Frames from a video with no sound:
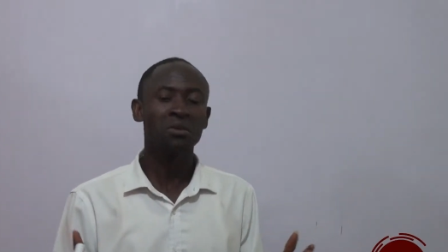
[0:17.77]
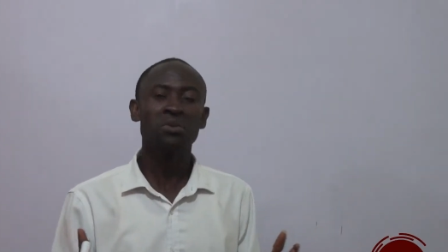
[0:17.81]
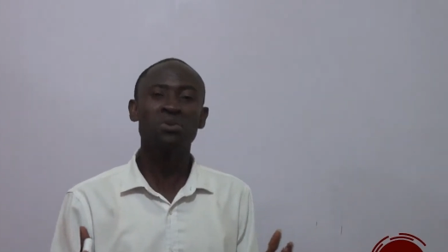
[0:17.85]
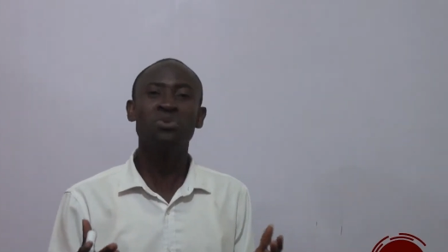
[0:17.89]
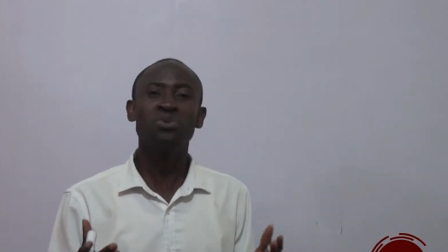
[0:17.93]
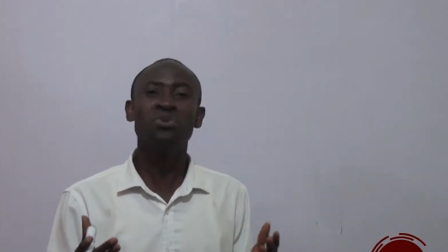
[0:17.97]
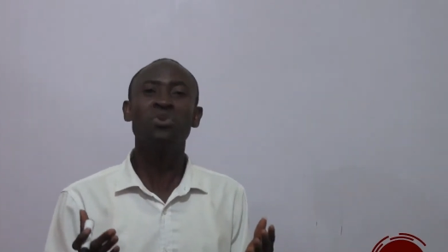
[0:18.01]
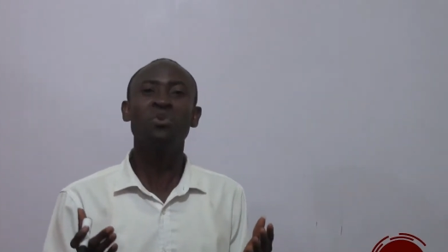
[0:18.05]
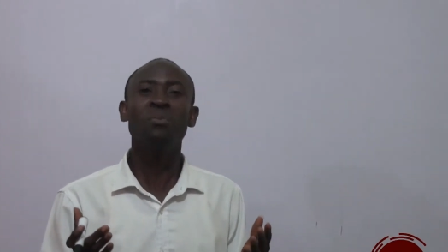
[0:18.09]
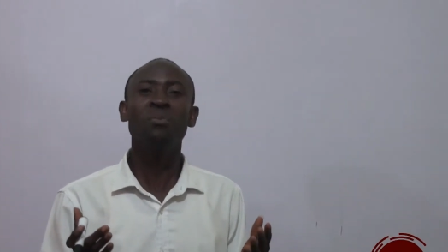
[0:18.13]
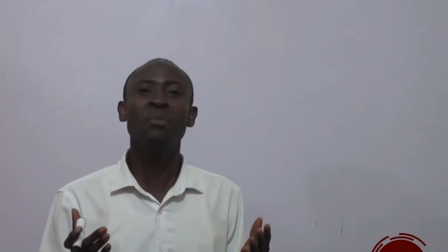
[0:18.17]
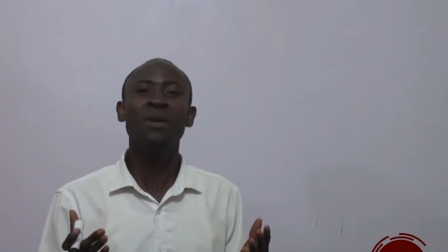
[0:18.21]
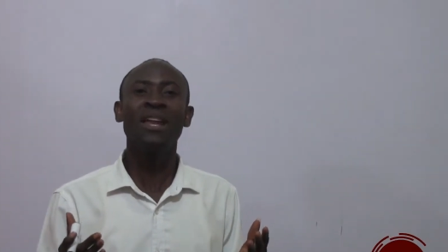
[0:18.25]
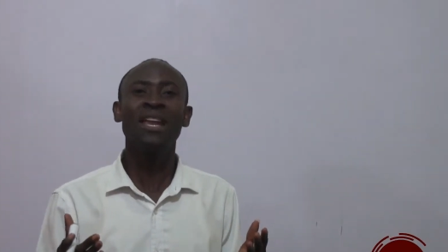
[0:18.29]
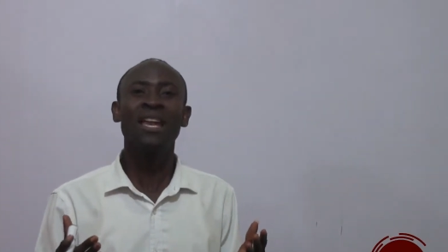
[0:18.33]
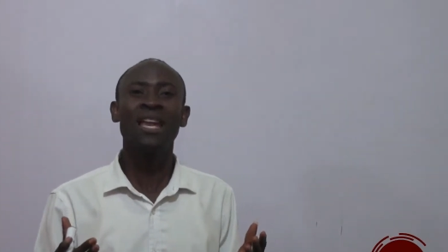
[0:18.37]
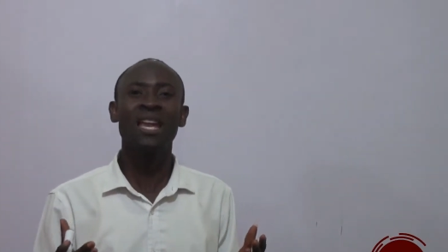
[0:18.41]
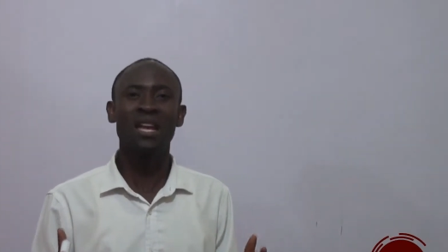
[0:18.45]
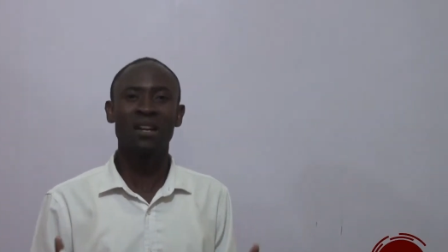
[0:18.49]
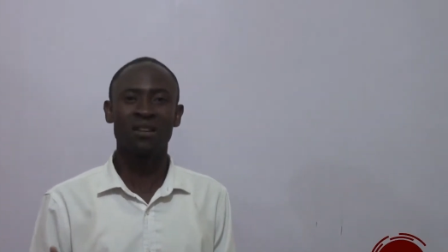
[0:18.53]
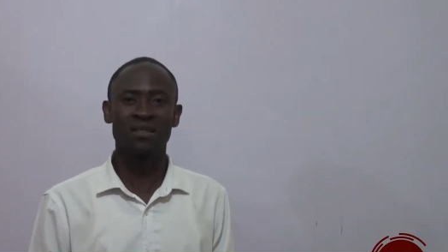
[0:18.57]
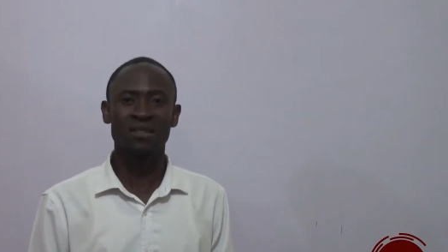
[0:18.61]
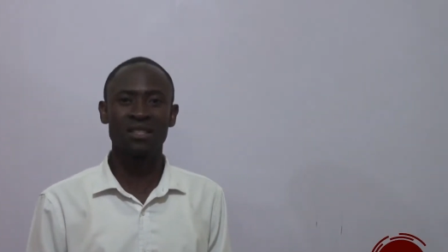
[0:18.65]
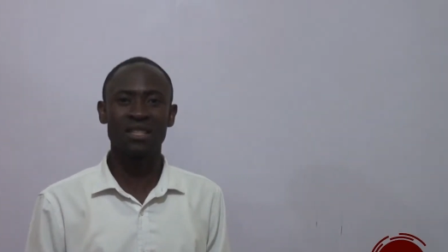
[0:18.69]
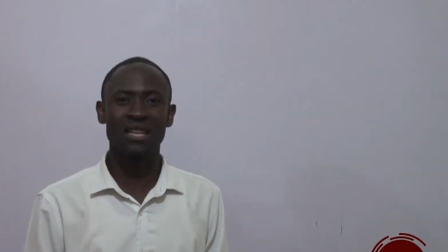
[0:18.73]
you may
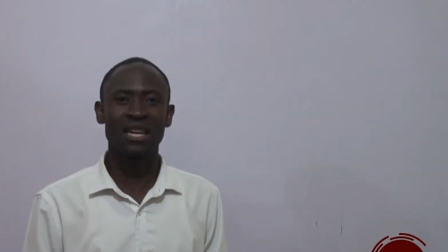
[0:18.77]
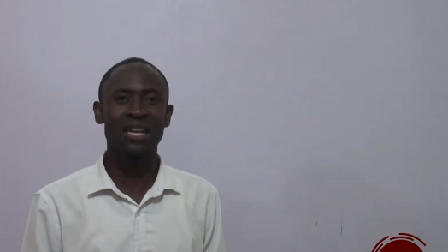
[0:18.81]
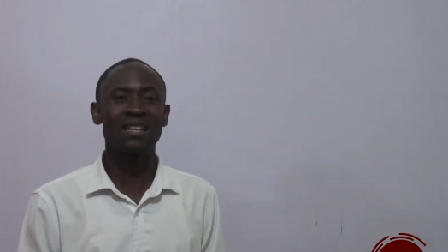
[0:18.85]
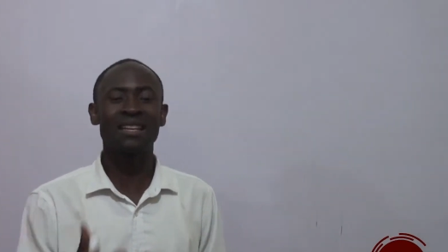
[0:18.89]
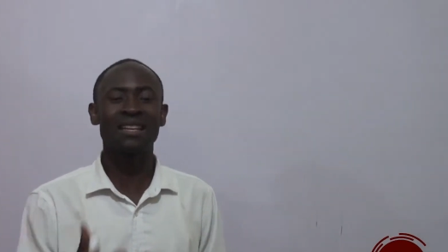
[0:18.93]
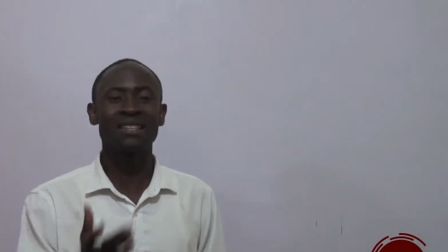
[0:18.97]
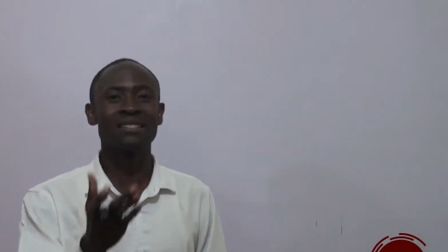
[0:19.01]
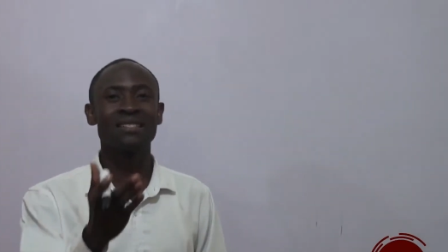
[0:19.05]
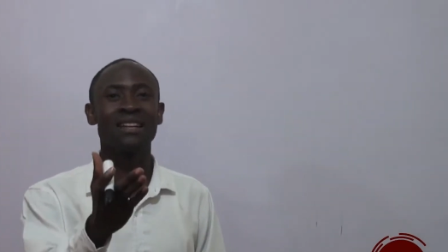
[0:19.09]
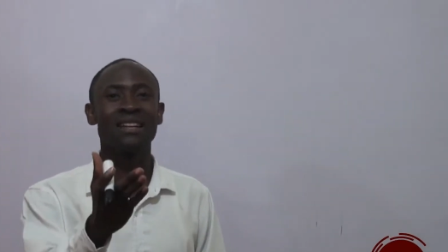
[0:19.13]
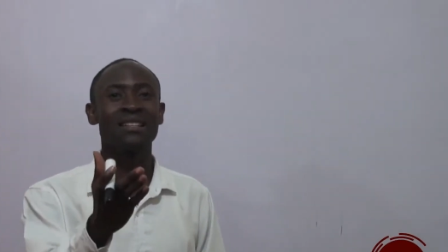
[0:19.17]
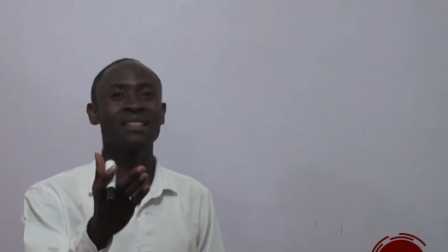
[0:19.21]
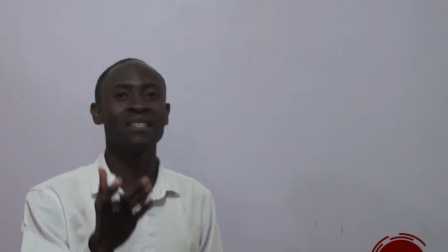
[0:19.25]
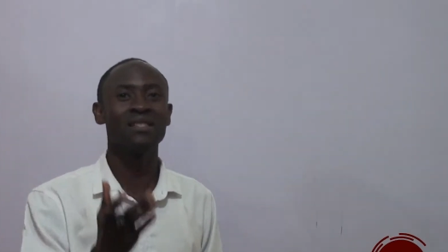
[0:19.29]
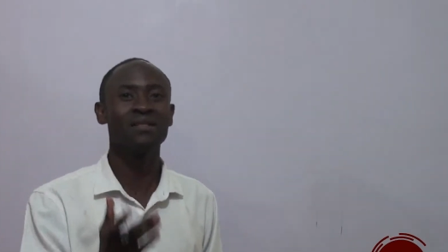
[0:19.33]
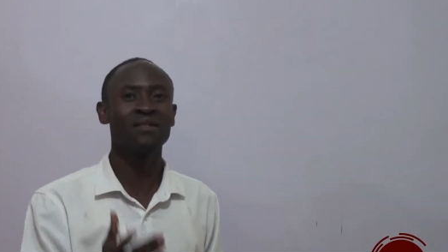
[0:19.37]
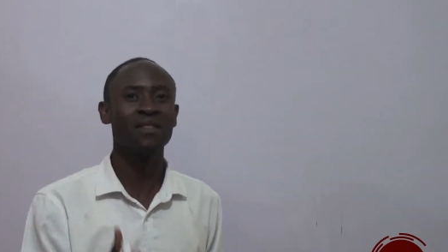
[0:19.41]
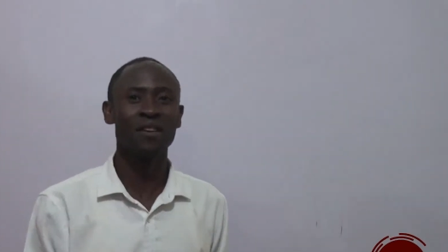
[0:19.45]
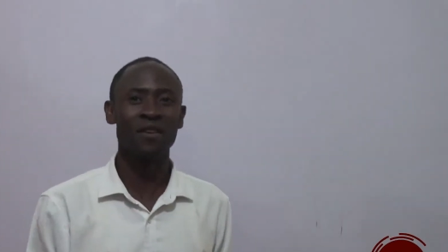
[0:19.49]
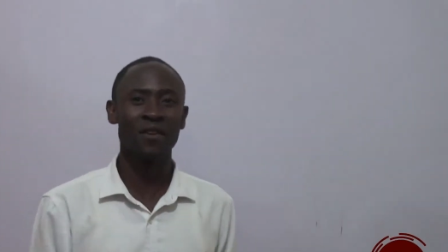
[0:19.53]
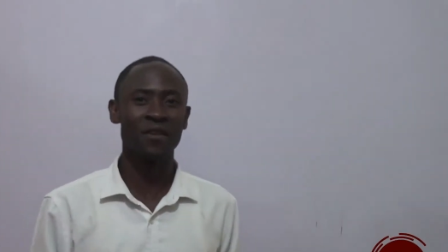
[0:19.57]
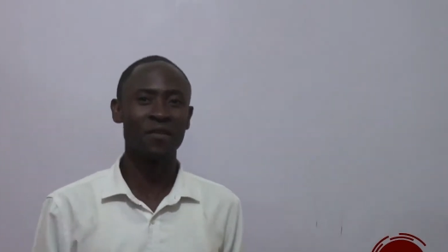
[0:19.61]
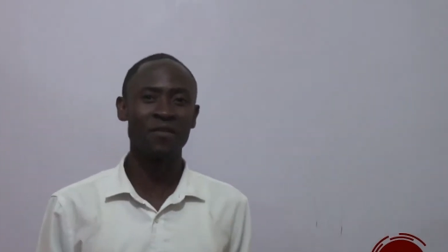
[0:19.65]
not understand this very